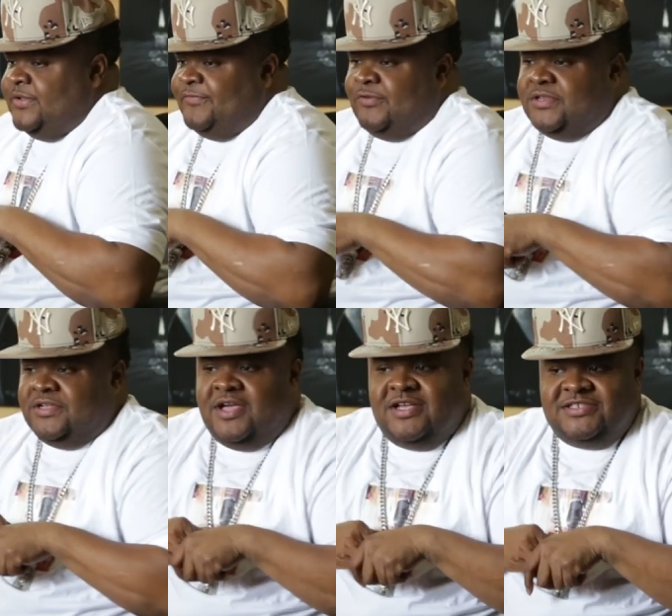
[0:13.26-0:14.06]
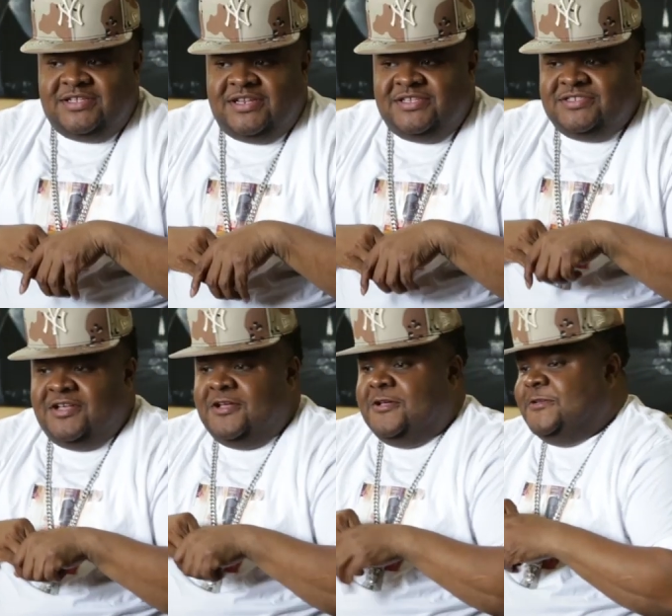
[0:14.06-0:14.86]
Freddy Godson, he's
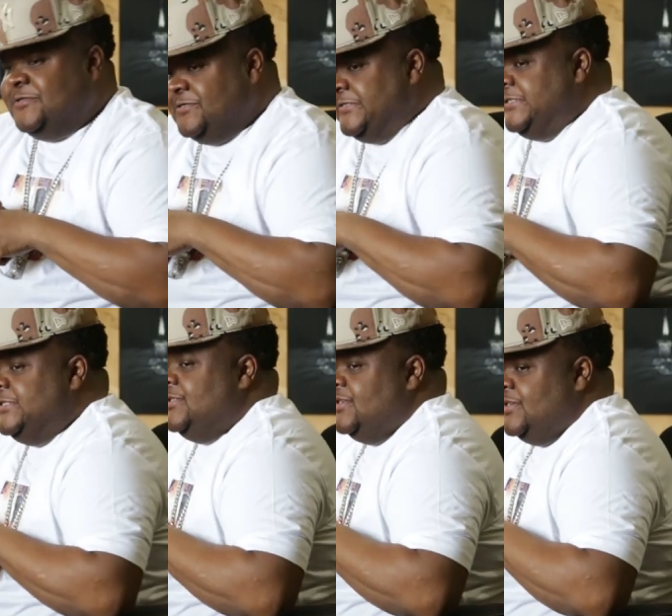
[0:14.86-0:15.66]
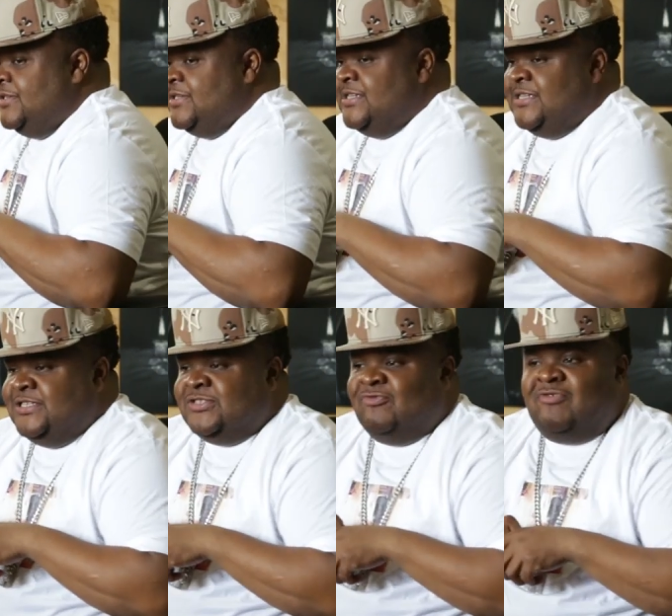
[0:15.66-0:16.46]
a
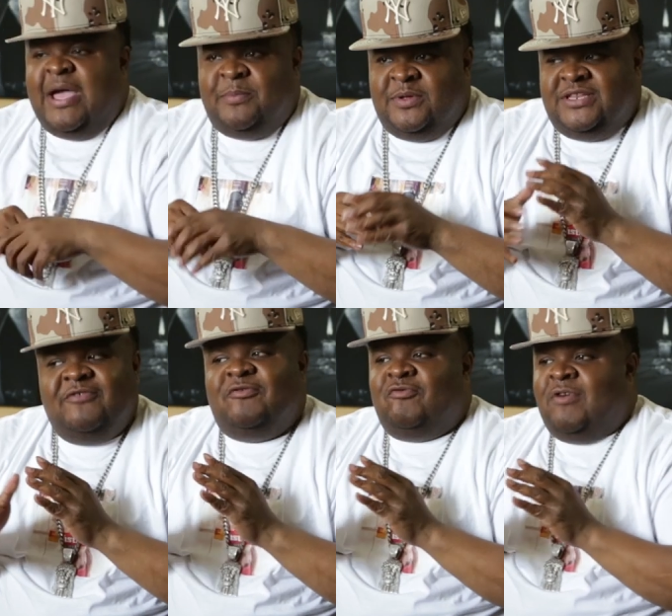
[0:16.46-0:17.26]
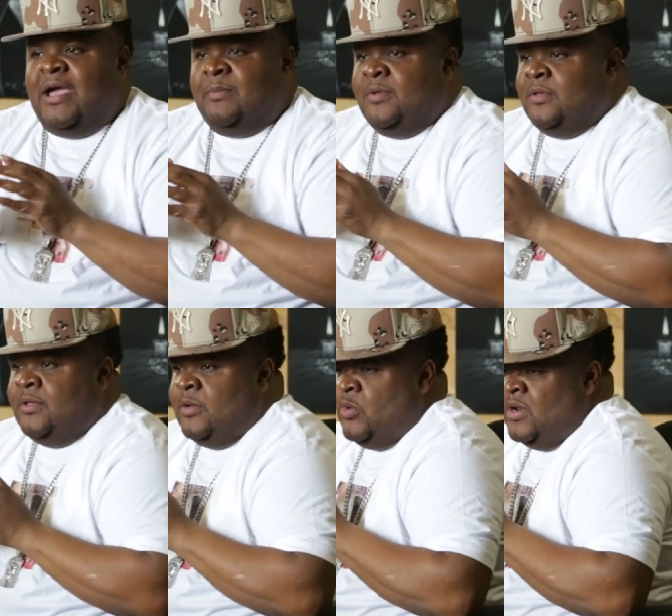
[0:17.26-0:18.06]
rapper, different rapper.
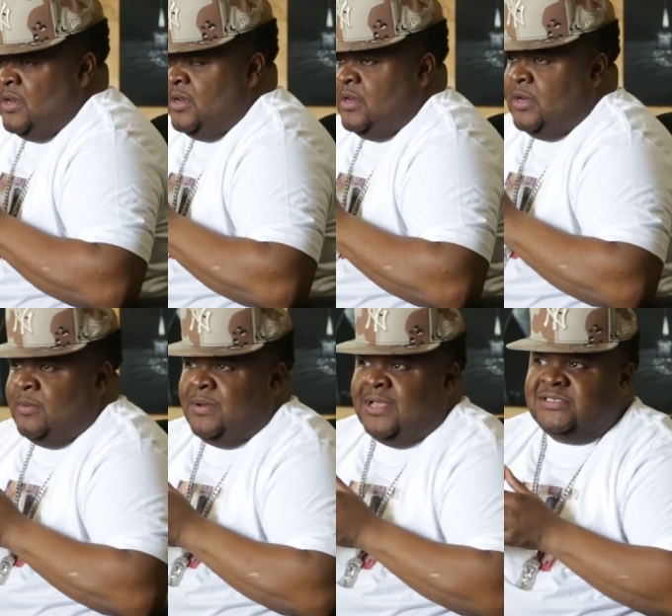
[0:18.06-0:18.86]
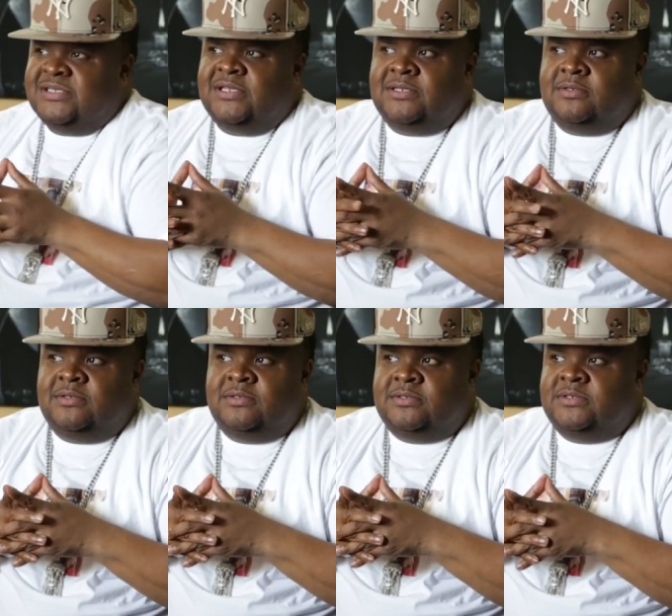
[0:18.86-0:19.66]
Well, let me not say
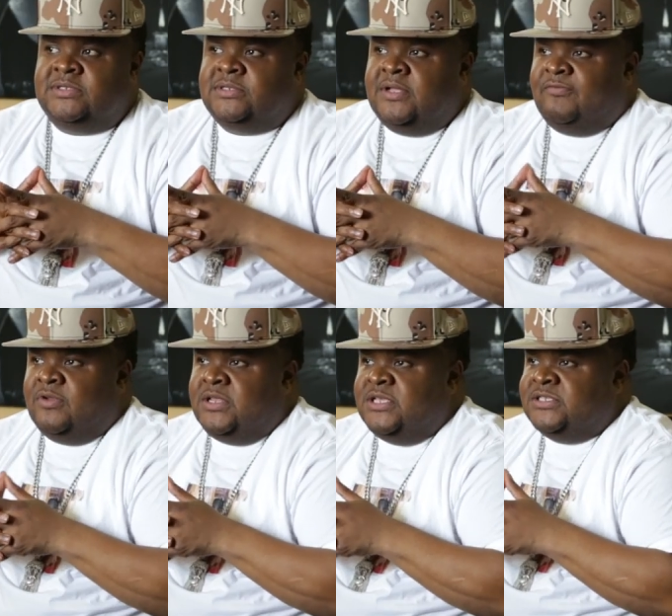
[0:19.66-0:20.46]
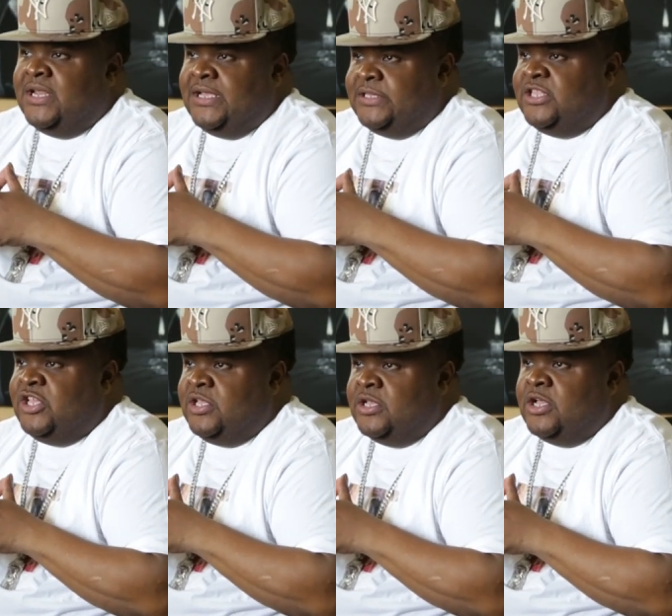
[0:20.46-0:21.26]
different. He's like
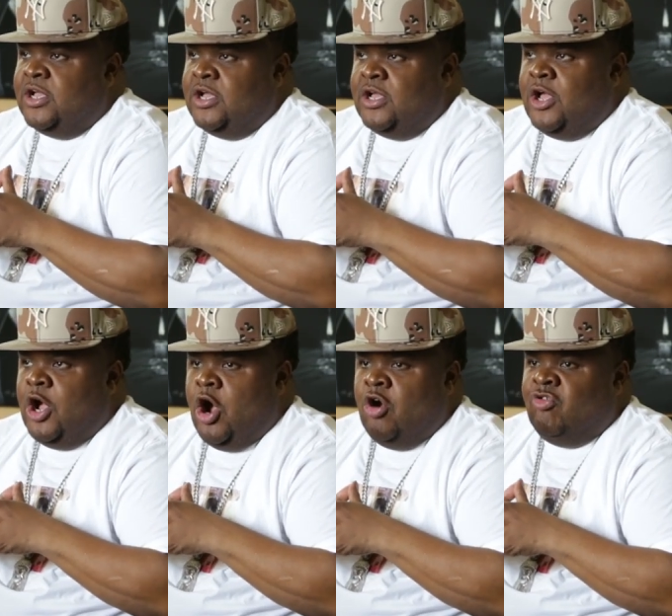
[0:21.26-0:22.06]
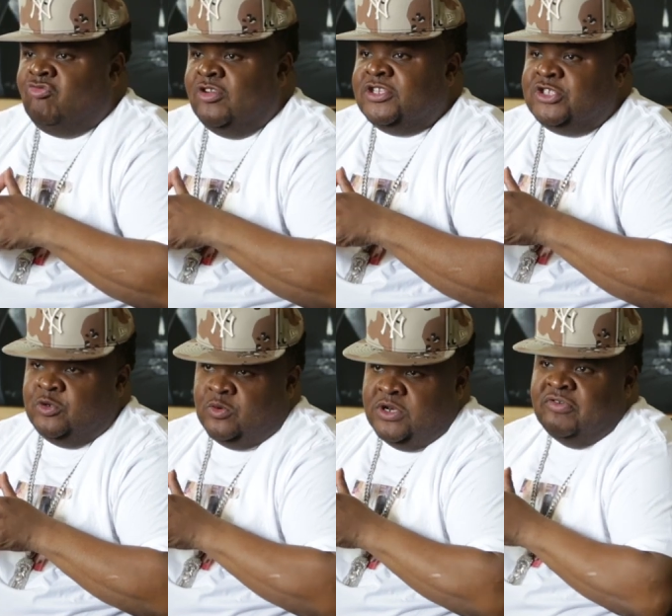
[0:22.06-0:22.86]
the
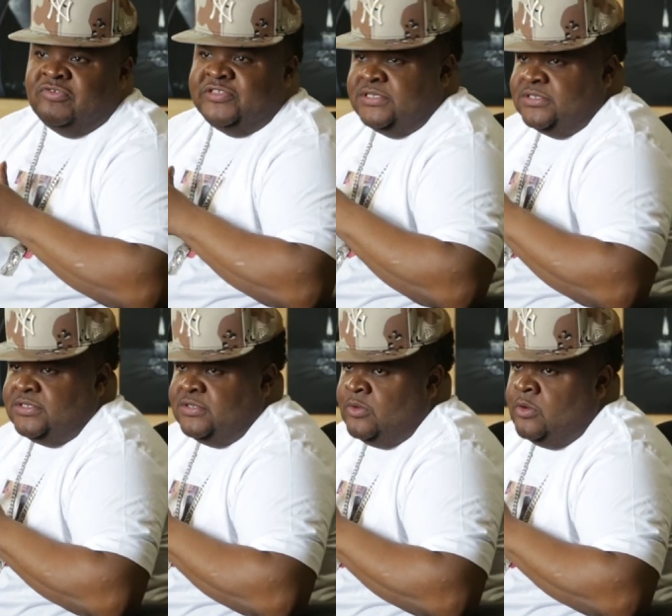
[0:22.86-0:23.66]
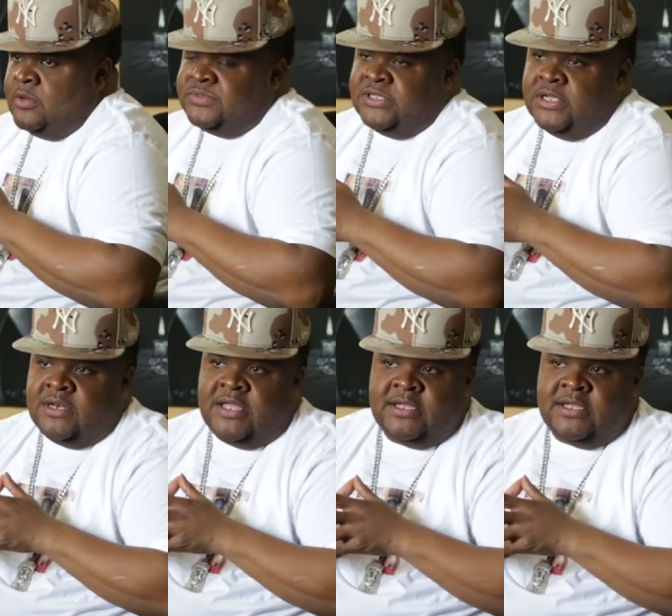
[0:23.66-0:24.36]
original lyricist, you know what I'm saying?